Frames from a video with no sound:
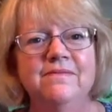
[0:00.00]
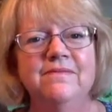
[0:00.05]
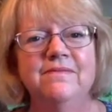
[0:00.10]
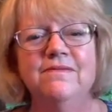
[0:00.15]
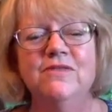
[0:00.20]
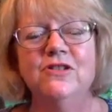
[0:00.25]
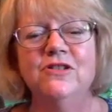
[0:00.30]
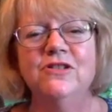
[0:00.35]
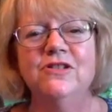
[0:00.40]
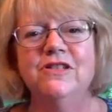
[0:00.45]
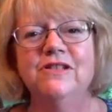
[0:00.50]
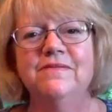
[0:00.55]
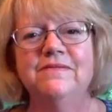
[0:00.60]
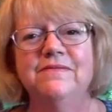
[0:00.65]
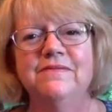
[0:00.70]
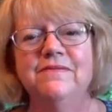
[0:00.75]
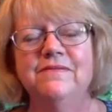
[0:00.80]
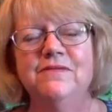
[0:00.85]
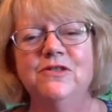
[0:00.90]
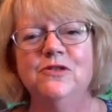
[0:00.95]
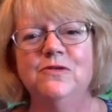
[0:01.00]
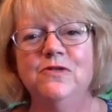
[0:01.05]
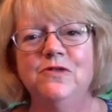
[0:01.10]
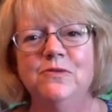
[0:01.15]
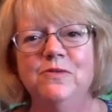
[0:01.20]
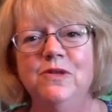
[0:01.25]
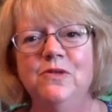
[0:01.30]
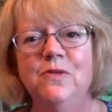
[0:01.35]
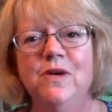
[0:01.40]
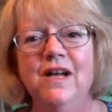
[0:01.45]

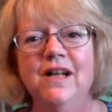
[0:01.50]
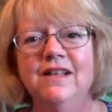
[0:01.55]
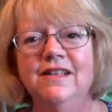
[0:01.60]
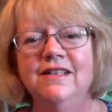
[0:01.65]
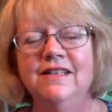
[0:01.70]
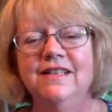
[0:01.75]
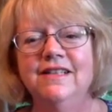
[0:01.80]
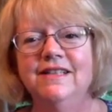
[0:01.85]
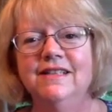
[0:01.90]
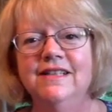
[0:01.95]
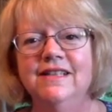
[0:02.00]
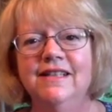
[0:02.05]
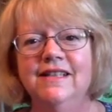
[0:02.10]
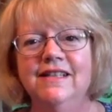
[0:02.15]
Just be well, and